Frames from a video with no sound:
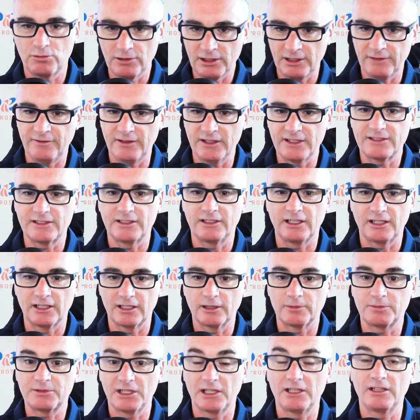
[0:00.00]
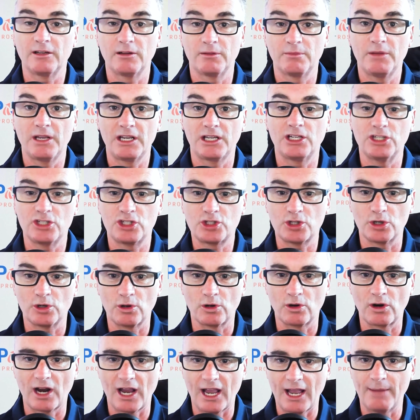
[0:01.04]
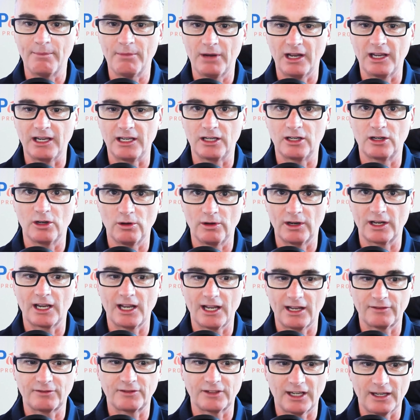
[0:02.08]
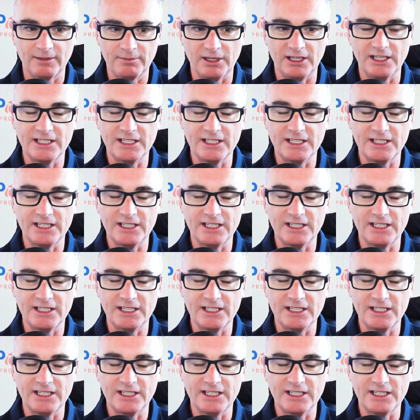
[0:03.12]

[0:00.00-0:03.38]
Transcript: revisiting and updating and making sure am i going after um,